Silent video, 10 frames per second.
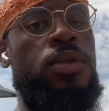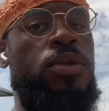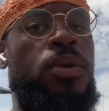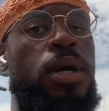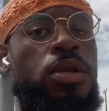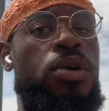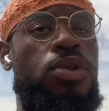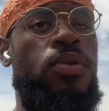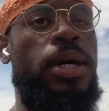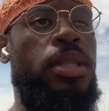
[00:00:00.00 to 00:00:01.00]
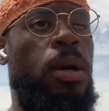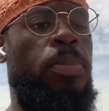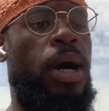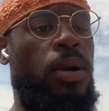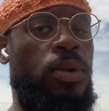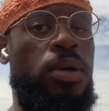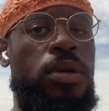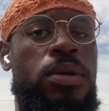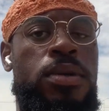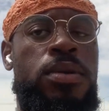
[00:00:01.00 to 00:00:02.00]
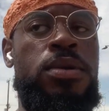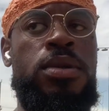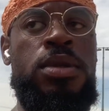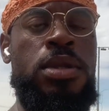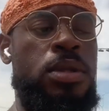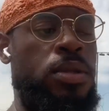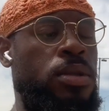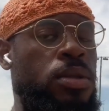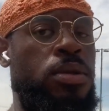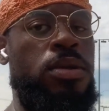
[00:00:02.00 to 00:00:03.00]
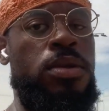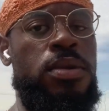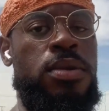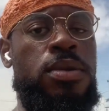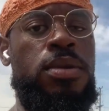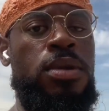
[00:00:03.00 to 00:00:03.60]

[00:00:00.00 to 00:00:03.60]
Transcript: You gotta know you got that power. You